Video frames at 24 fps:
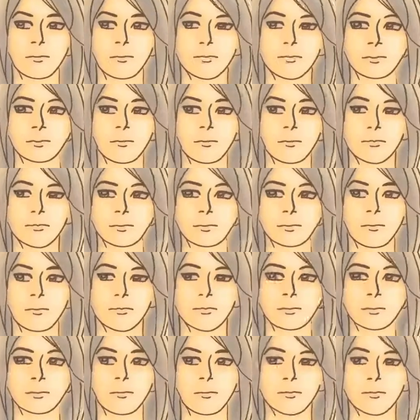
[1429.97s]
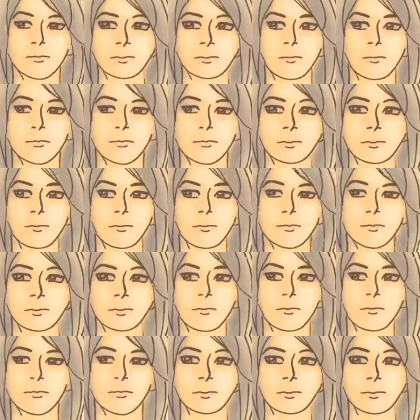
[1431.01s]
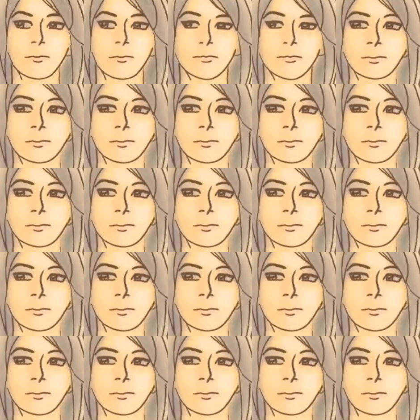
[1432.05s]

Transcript: Whilst I was out of the room.